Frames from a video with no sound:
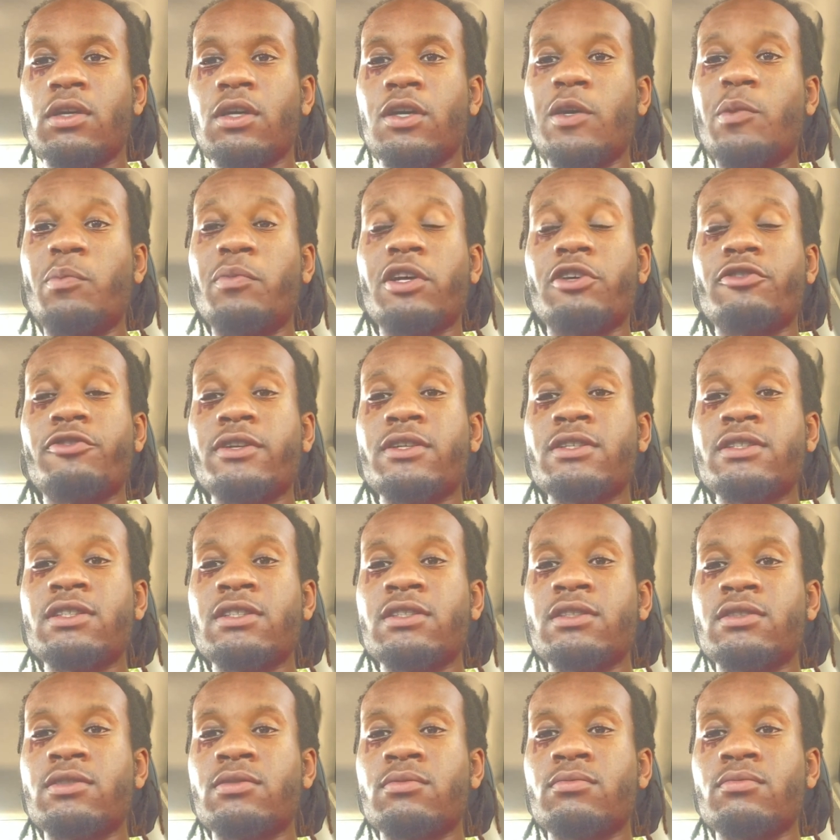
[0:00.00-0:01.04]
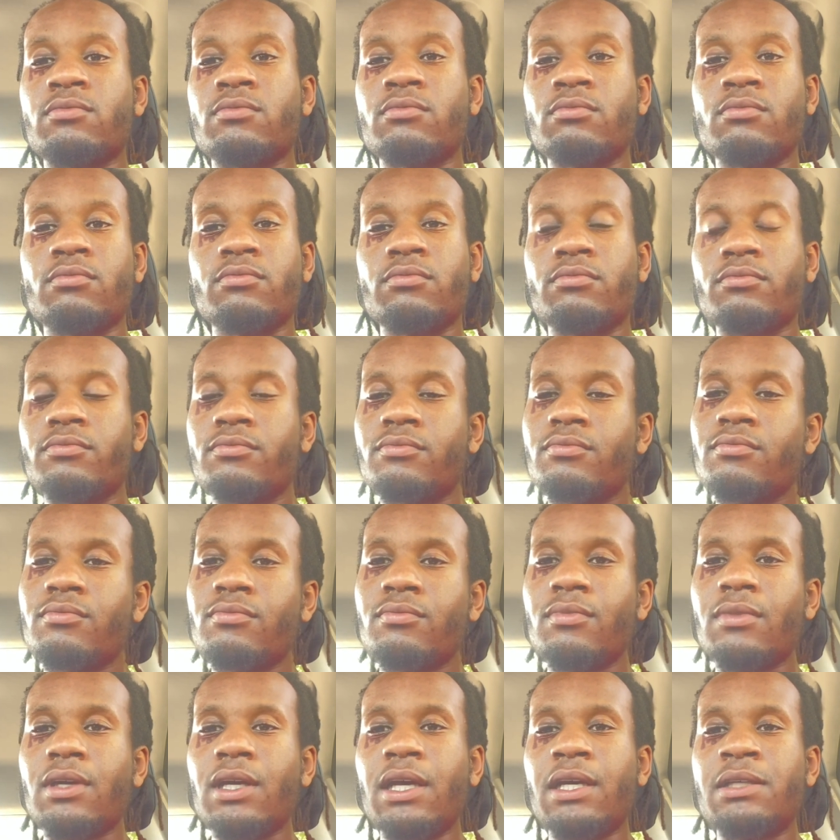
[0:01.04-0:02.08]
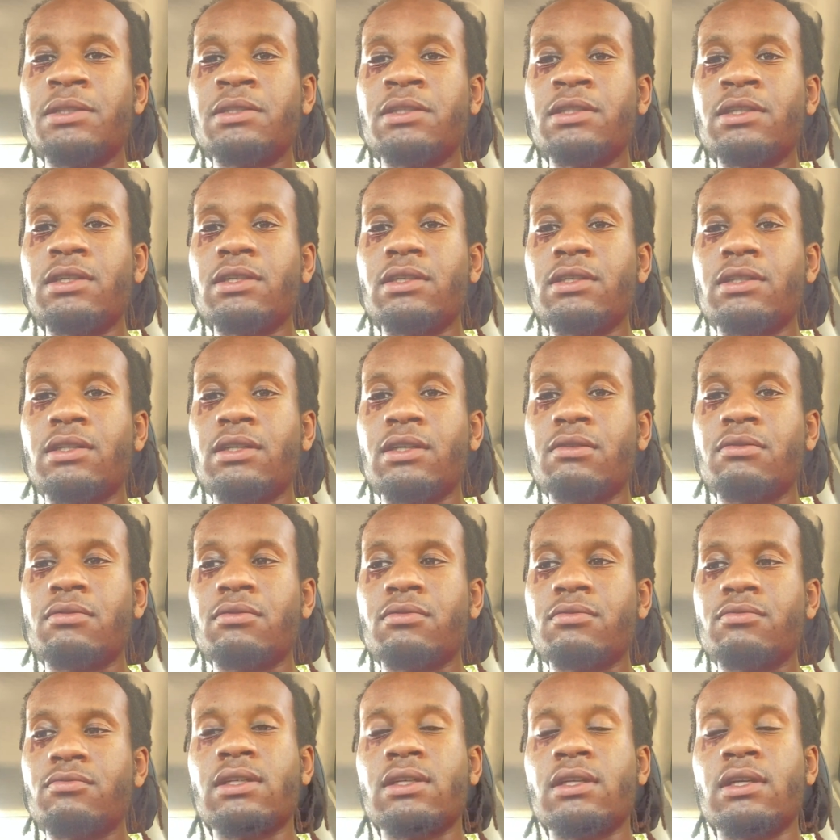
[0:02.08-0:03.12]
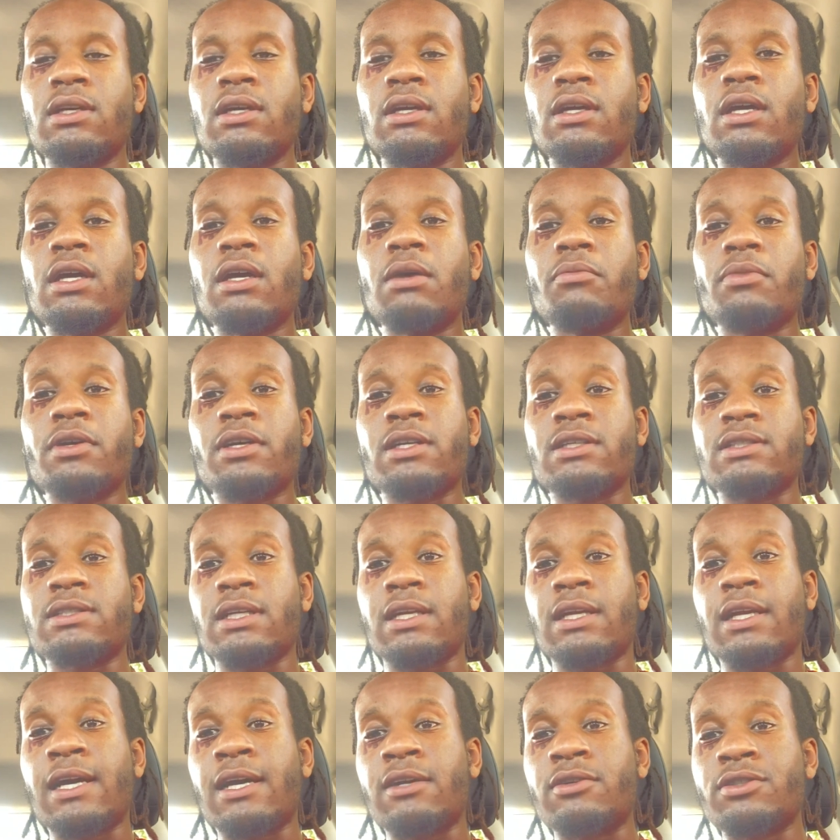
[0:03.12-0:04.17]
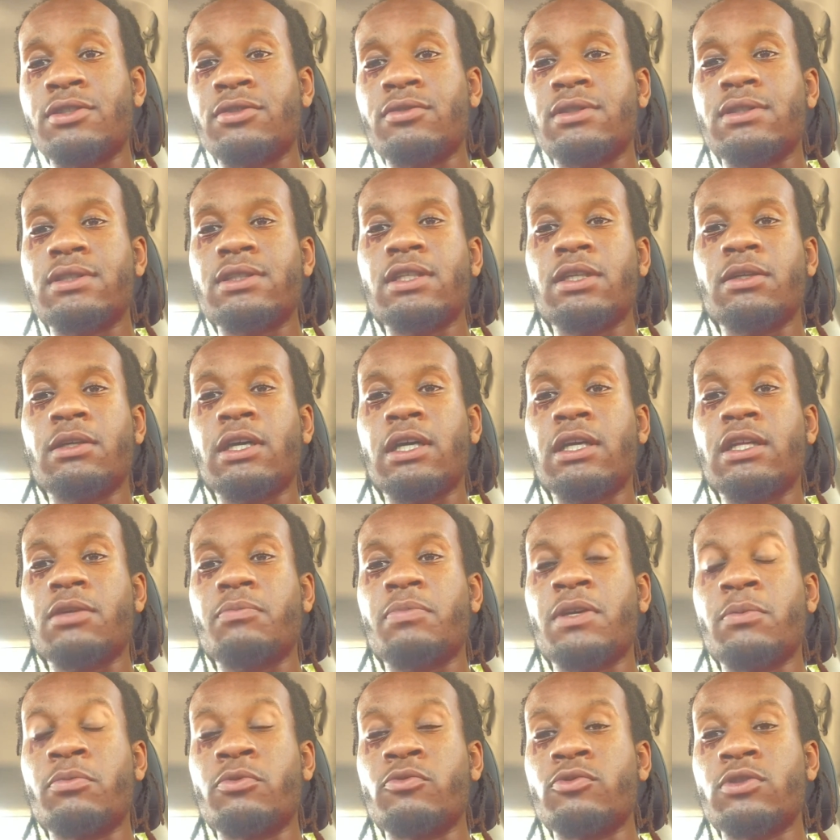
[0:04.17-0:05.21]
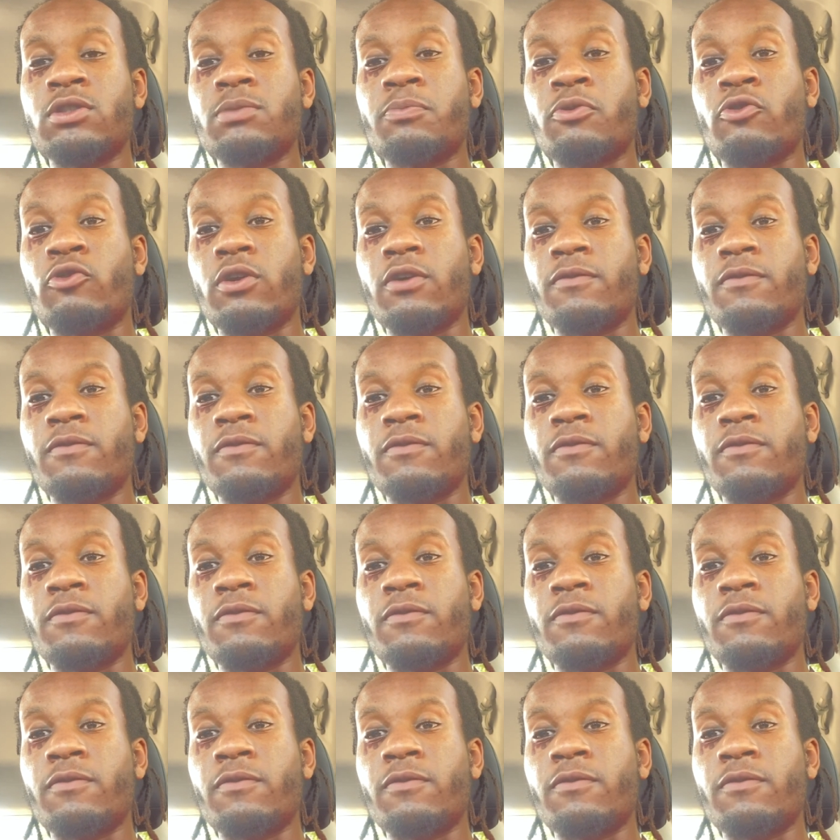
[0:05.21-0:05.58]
But criticism is good though, because it allows you to see other people's point of